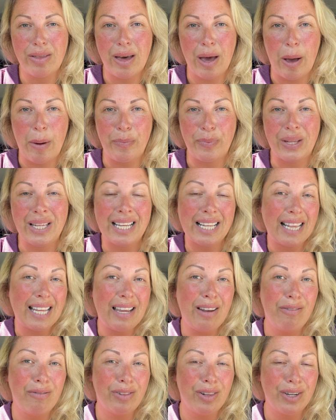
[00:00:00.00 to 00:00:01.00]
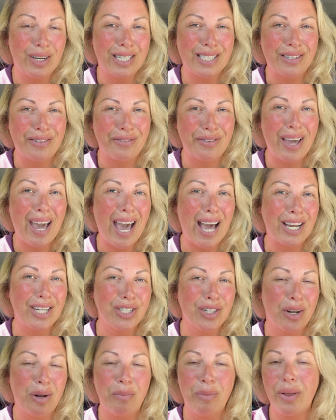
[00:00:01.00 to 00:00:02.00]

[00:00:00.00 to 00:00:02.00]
a little influx of cash on a